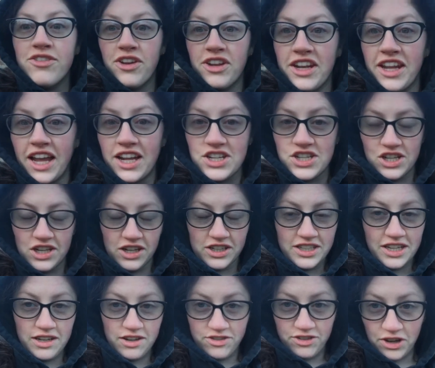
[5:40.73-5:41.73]
funny actually, I
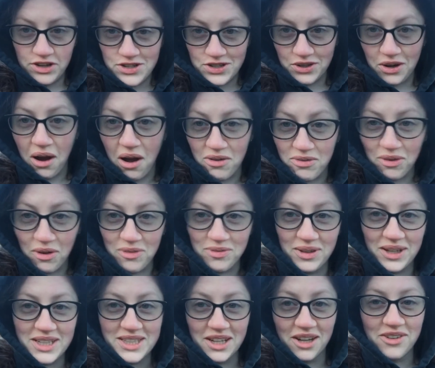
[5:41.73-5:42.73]
sent a photograph of
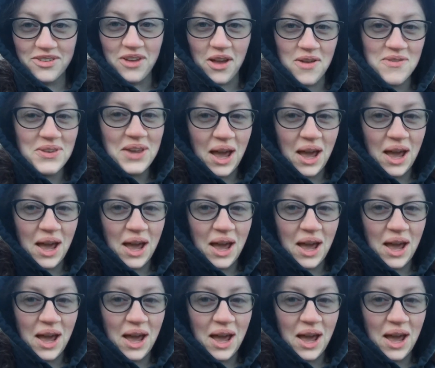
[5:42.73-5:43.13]
myself